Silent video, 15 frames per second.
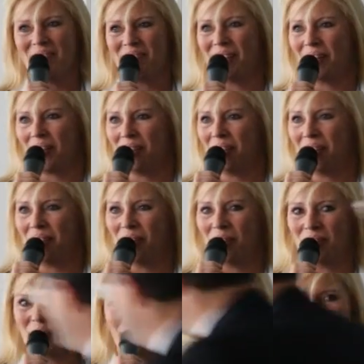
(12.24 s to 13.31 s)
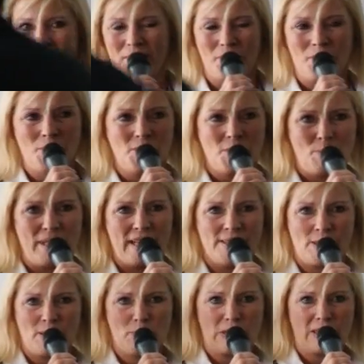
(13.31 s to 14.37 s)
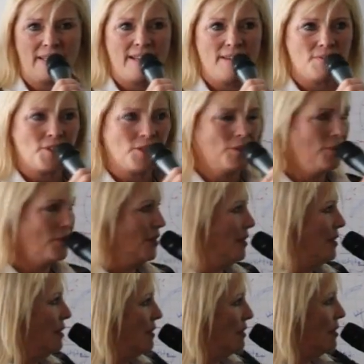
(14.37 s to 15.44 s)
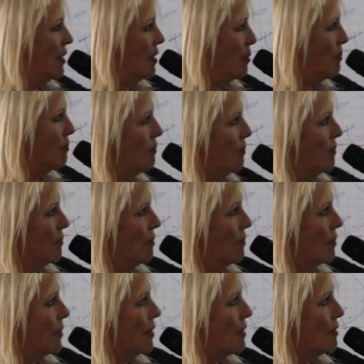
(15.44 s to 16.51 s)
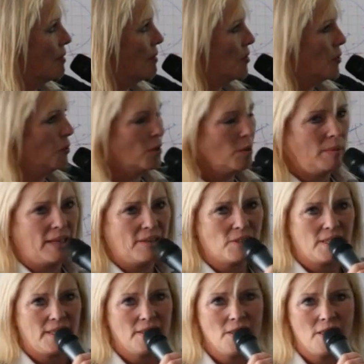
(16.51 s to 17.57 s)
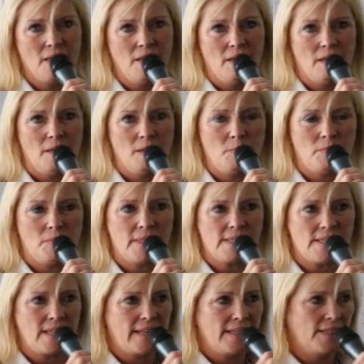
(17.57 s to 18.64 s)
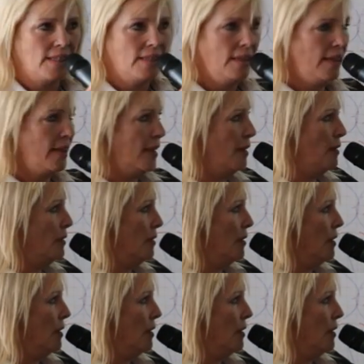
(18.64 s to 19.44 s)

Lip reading: rather not according to plan, so I think you have to talk about it. This lady here,